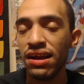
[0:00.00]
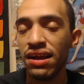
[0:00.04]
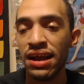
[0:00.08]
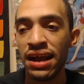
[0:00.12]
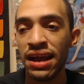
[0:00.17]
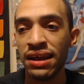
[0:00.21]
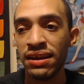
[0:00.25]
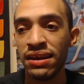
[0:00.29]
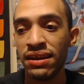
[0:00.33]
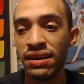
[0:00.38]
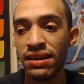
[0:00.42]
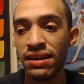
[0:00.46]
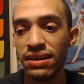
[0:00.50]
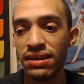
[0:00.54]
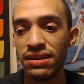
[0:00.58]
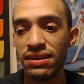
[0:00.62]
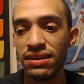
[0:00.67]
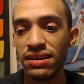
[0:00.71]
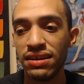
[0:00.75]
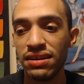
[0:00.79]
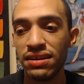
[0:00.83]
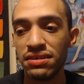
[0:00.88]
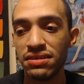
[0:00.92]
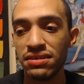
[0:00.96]

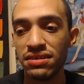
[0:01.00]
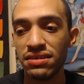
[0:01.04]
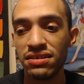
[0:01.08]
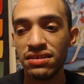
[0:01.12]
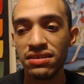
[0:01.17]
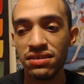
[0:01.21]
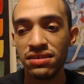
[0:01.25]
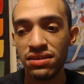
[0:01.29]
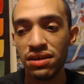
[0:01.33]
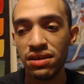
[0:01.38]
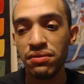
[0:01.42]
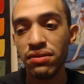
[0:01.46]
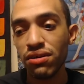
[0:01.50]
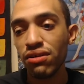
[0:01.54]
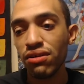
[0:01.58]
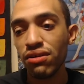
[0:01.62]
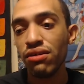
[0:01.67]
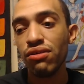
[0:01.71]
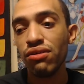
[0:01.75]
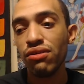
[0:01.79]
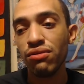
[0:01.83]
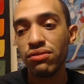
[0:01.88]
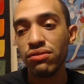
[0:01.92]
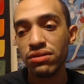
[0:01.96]
even
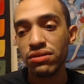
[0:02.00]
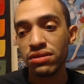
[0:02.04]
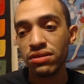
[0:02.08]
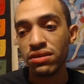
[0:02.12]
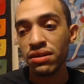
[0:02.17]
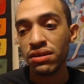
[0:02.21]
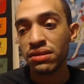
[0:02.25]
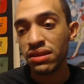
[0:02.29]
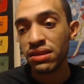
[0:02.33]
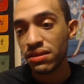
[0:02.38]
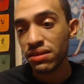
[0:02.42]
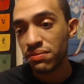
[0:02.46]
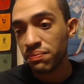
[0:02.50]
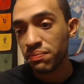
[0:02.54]
though the